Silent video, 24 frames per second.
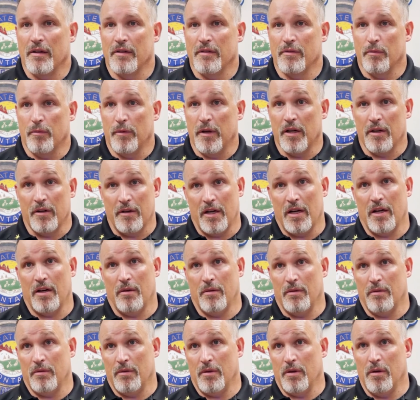We are not
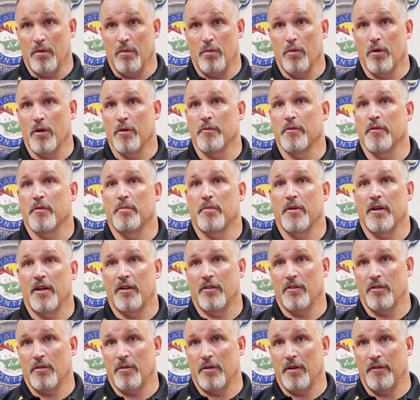a, a, warm
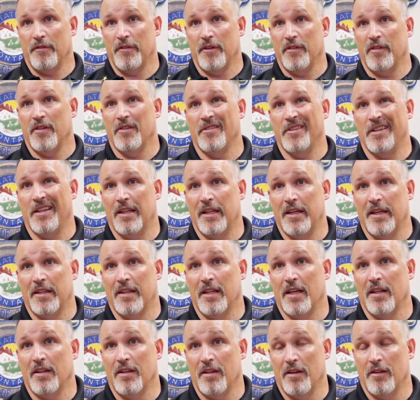springs or a facility like
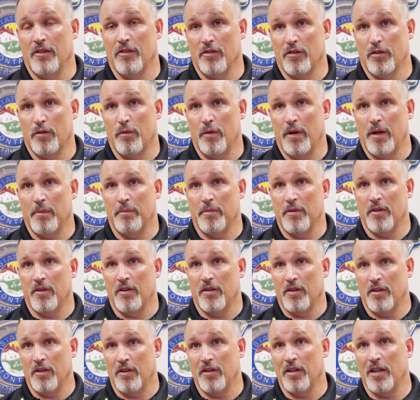that that is
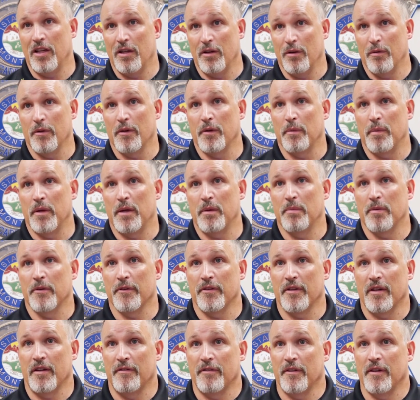equipped to deal with
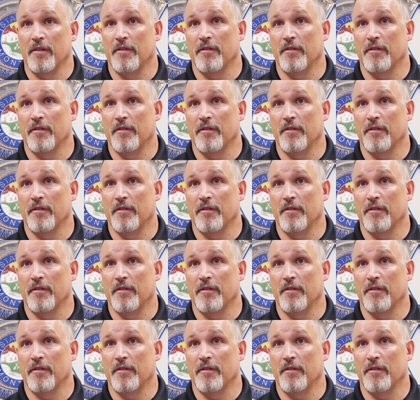people suffering